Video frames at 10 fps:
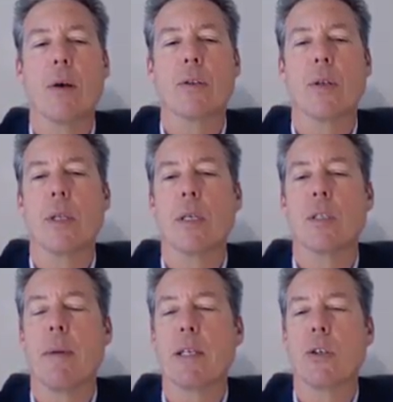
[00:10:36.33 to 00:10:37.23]
And those
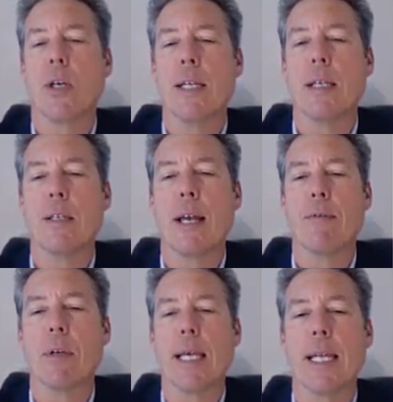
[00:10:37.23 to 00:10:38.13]
are the special. And
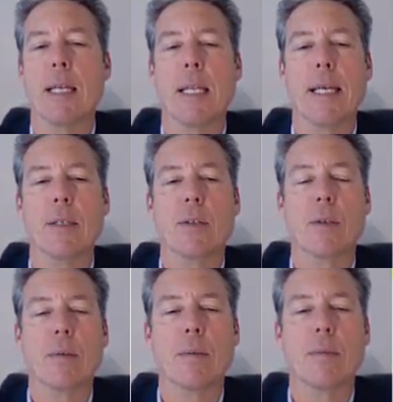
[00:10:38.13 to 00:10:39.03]
then you have related
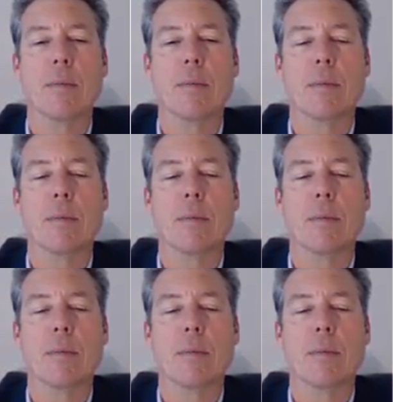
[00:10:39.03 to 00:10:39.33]
links,